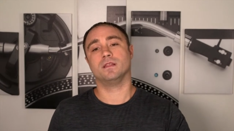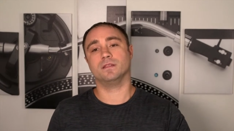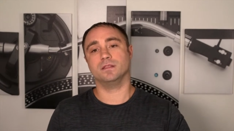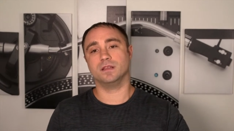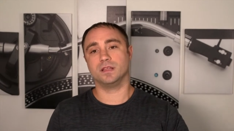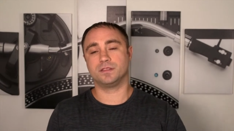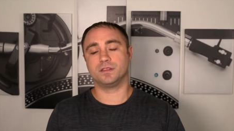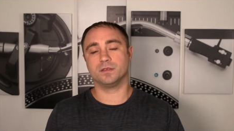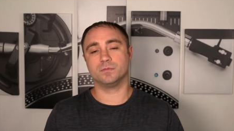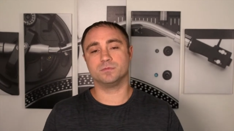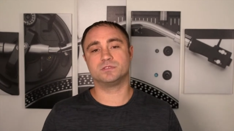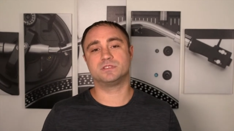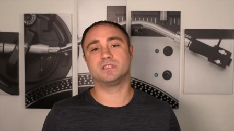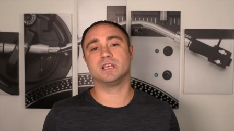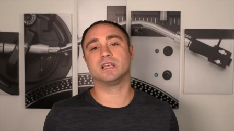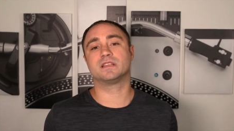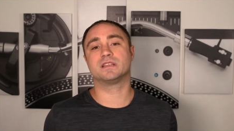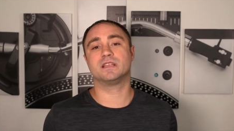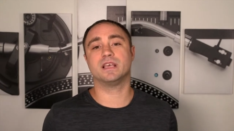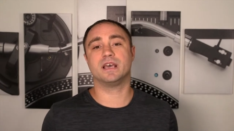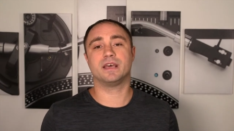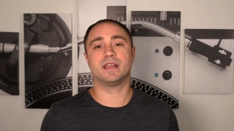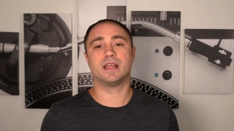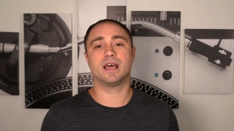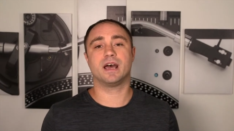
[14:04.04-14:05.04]
Let them
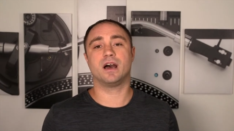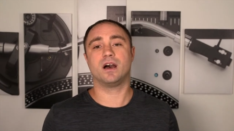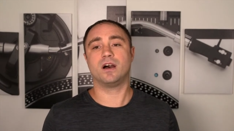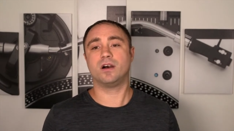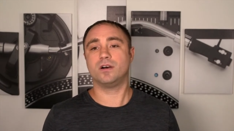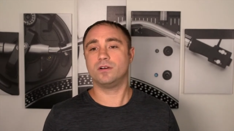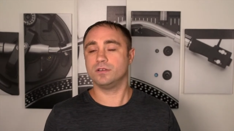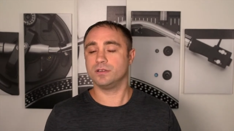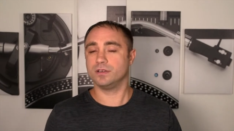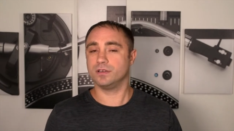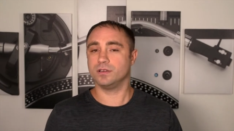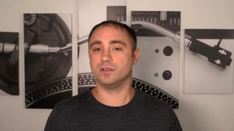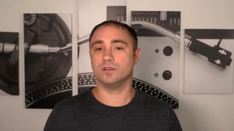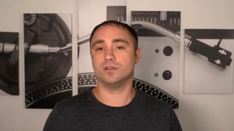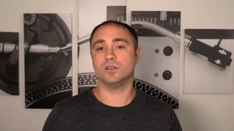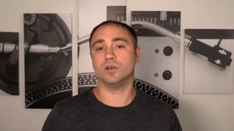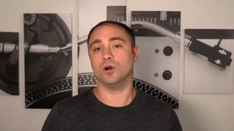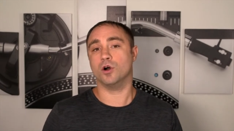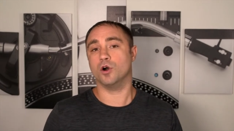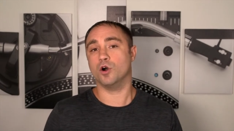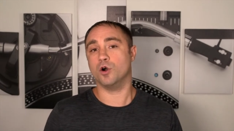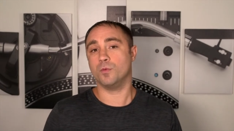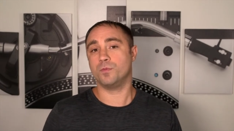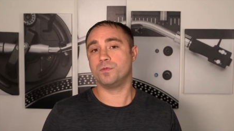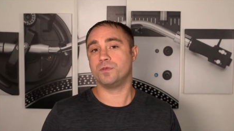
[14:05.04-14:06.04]
check that out and
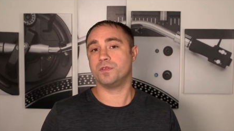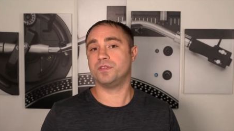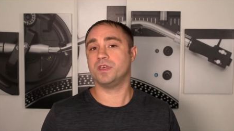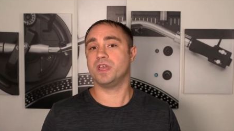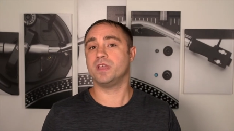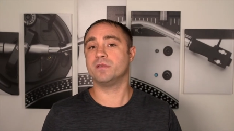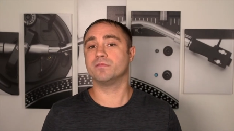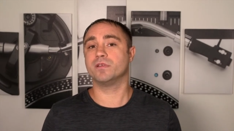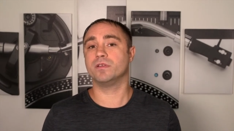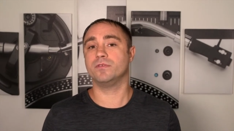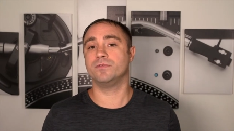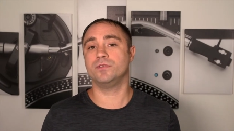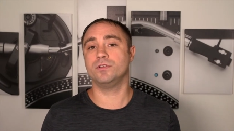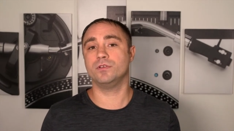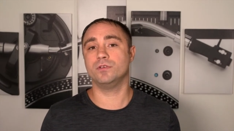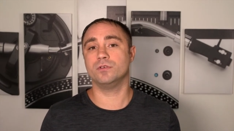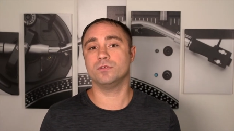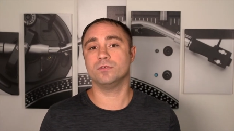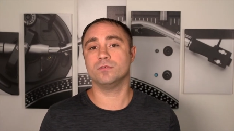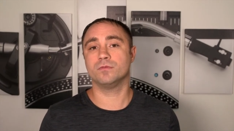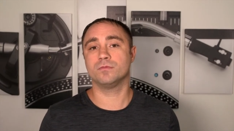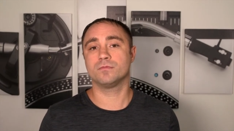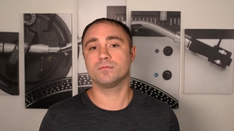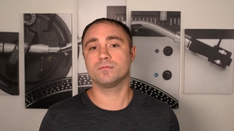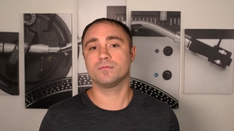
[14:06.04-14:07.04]
hope that they
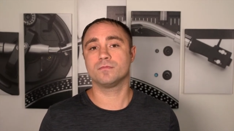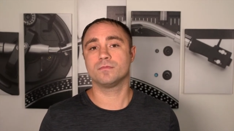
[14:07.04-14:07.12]
review.